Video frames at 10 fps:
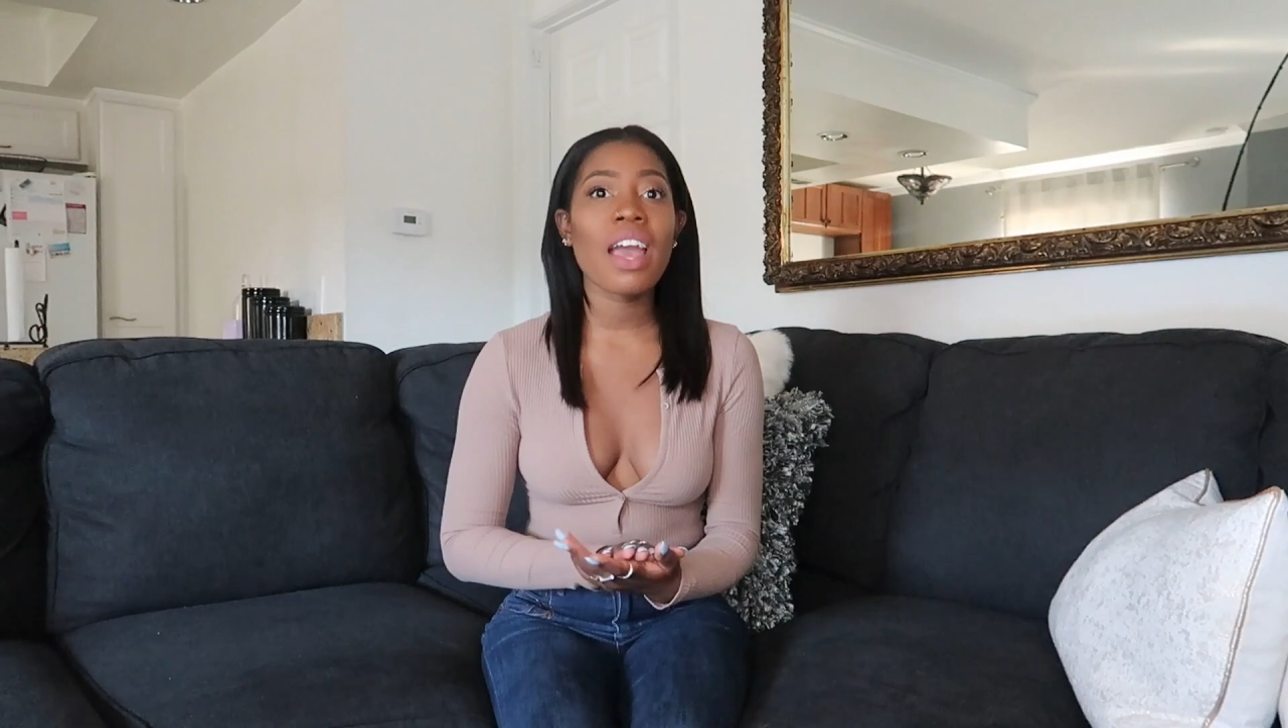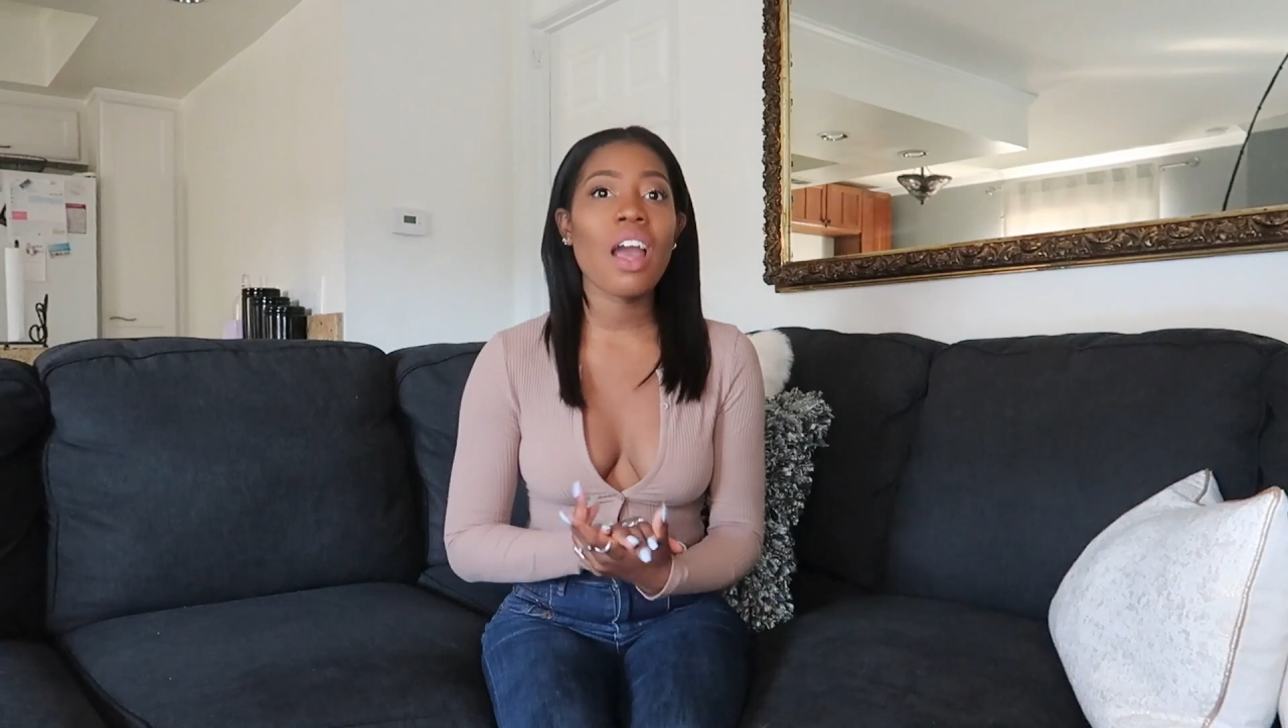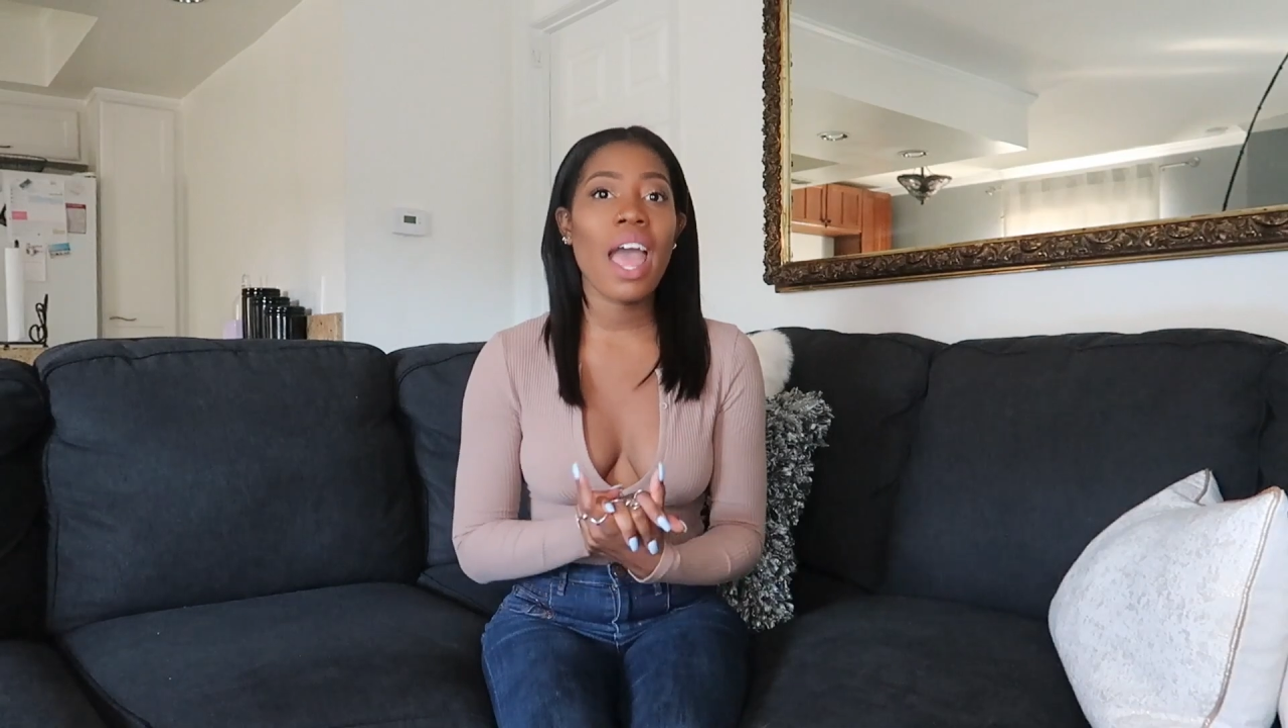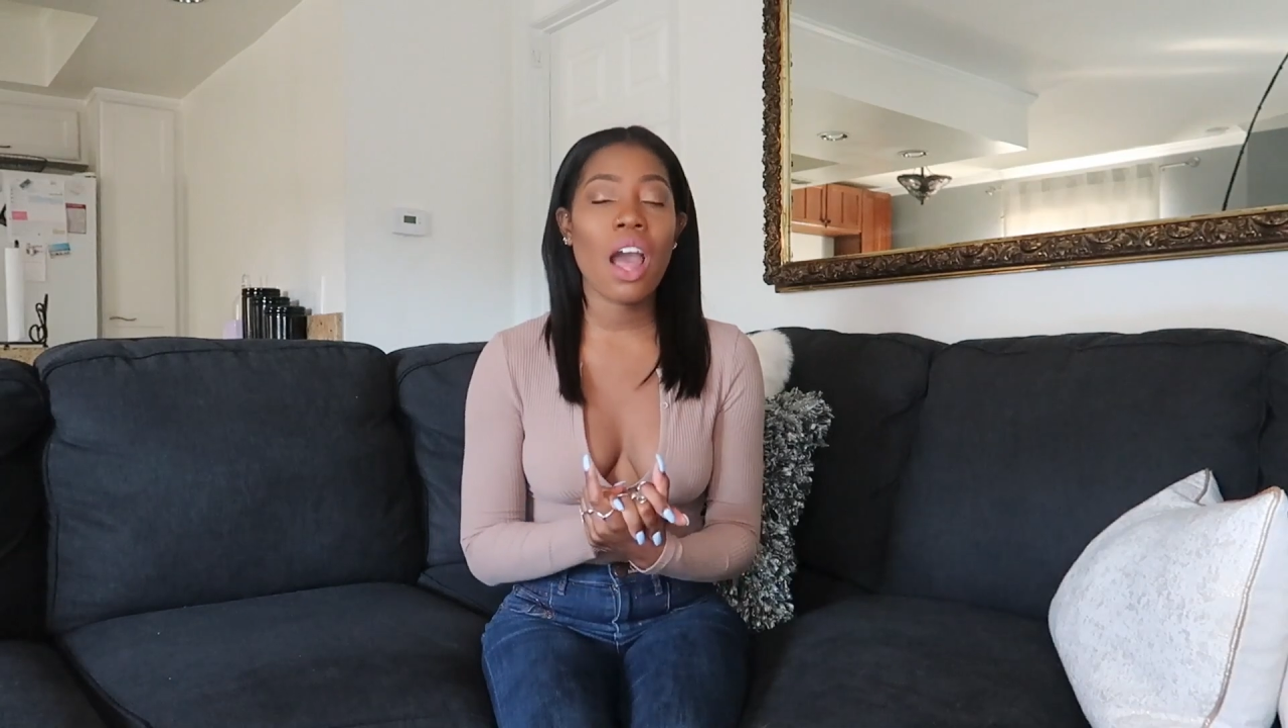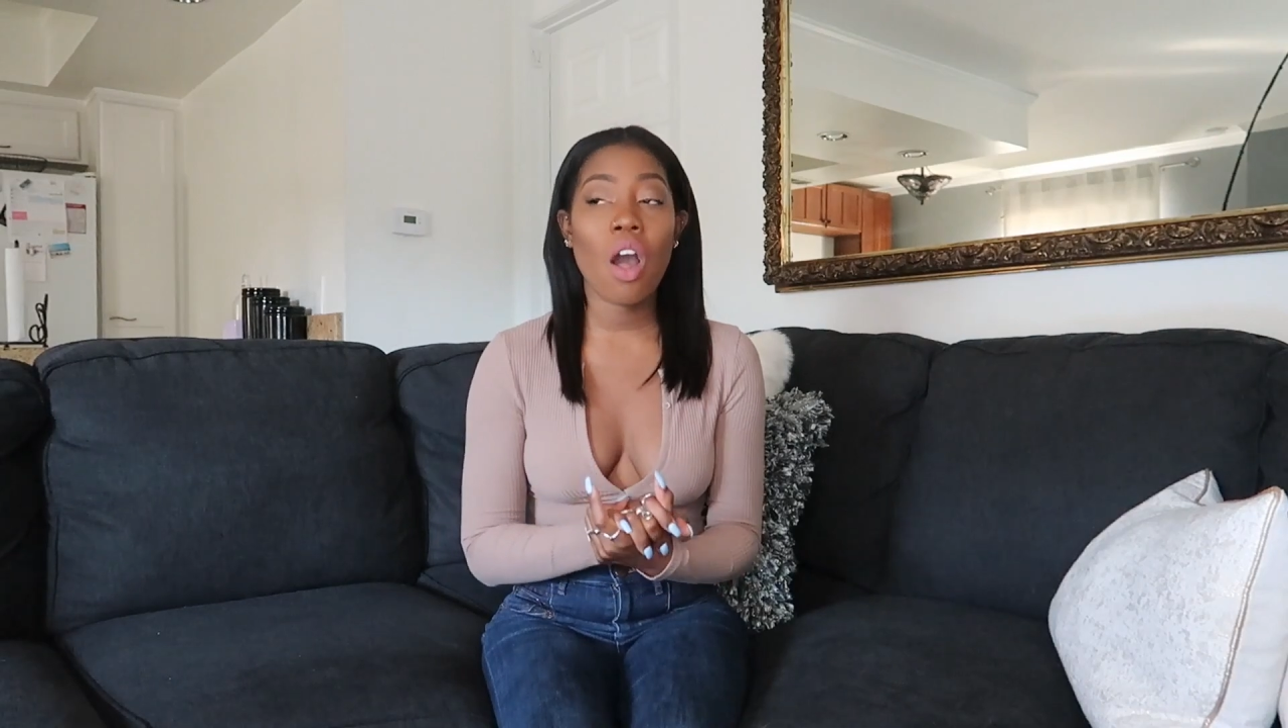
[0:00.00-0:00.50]

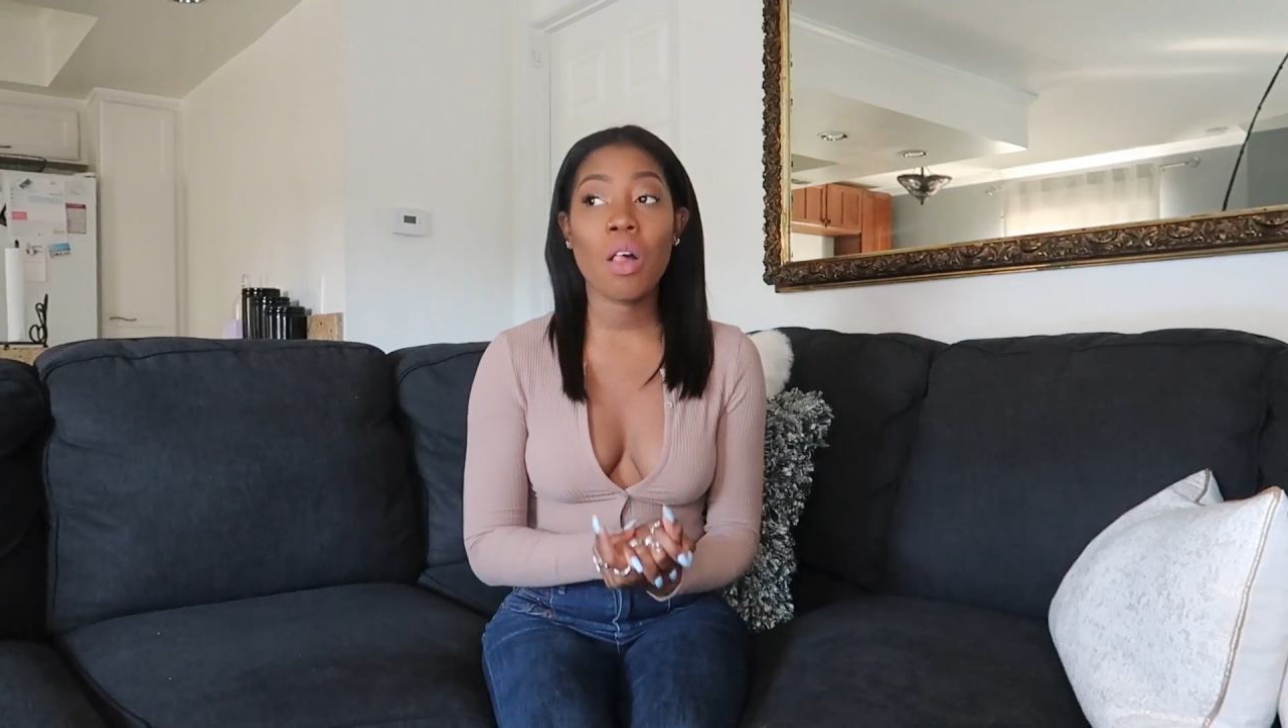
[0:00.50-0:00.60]
at